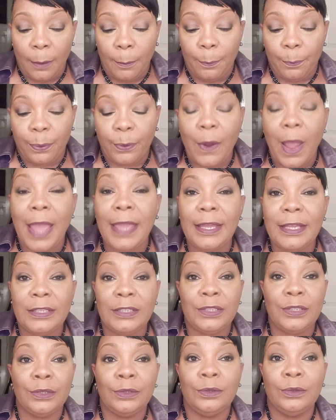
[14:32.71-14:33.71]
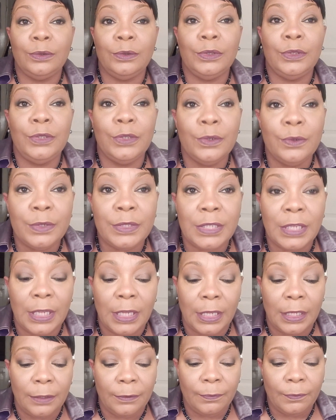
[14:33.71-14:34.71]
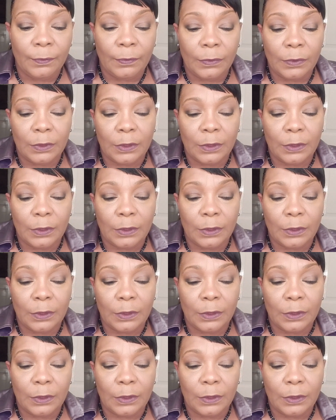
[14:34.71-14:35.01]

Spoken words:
Prior to using